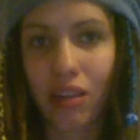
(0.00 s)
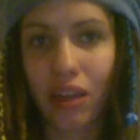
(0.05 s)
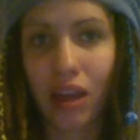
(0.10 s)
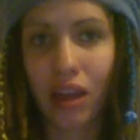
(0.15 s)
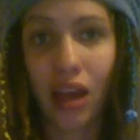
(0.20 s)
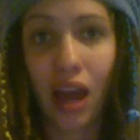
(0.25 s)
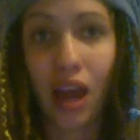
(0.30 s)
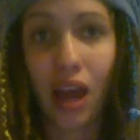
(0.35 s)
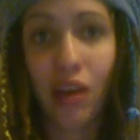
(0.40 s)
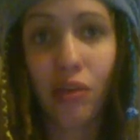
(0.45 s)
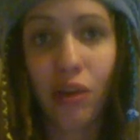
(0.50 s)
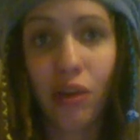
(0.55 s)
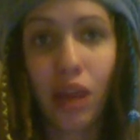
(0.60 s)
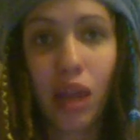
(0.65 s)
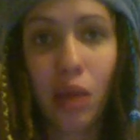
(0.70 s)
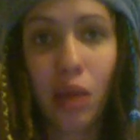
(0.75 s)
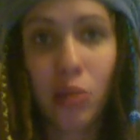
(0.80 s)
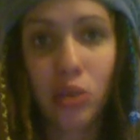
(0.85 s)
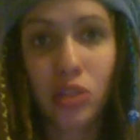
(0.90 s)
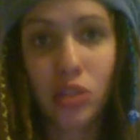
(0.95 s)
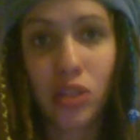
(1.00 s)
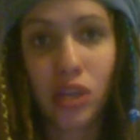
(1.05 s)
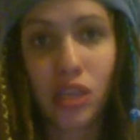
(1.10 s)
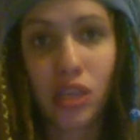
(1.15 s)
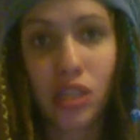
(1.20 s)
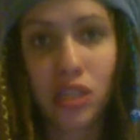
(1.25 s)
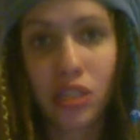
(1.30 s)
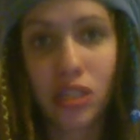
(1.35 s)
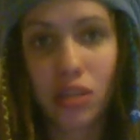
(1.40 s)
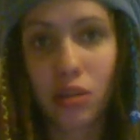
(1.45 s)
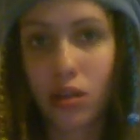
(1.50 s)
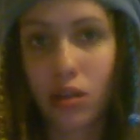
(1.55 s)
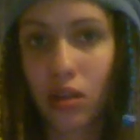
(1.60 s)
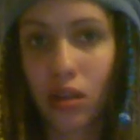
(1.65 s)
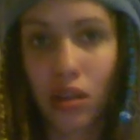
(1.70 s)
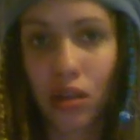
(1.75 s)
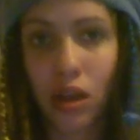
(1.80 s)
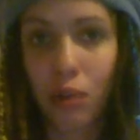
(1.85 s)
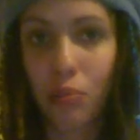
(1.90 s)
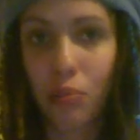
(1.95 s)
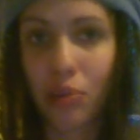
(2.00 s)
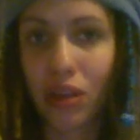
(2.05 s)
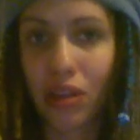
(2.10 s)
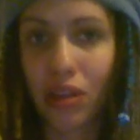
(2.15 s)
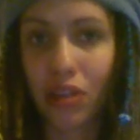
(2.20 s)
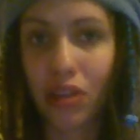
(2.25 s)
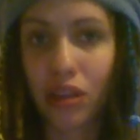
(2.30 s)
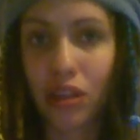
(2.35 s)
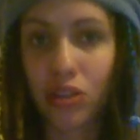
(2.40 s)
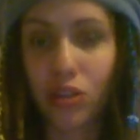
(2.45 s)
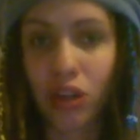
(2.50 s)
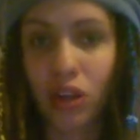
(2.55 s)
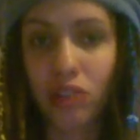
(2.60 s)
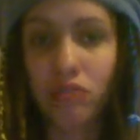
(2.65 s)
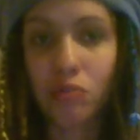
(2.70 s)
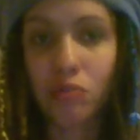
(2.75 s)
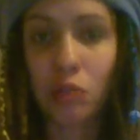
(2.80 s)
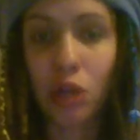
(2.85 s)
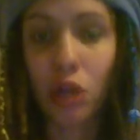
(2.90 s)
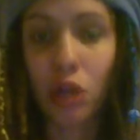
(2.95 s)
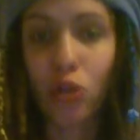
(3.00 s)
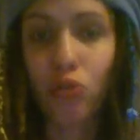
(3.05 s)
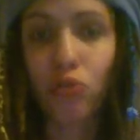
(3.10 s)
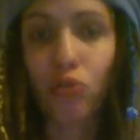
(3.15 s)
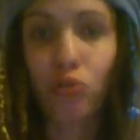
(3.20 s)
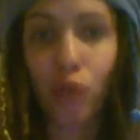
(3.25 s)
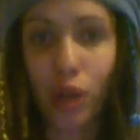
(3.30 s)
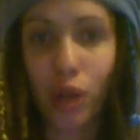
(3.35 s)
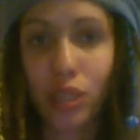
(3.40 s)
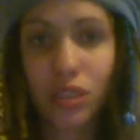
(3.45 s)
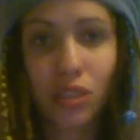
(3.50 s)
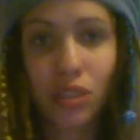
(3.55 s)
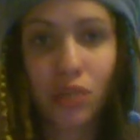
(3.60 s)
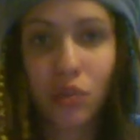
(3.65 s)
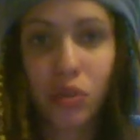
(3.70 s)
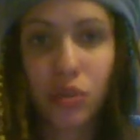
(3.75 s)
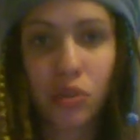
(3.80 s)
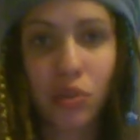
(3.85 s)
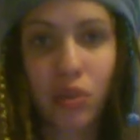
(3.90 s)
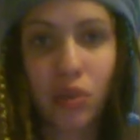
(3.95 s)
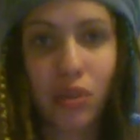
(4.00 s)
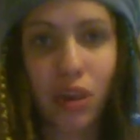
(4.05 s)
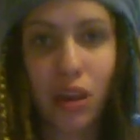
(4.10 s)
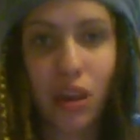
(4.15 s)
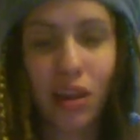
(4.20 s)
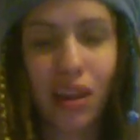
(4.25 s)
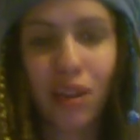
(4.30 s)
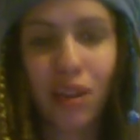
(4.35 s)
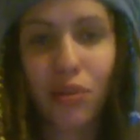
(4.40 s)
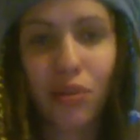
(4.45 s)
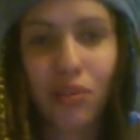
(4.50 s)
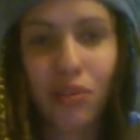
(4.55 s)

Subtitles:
Like, I know Amazon is a company that drives me crazy for doing that. I don't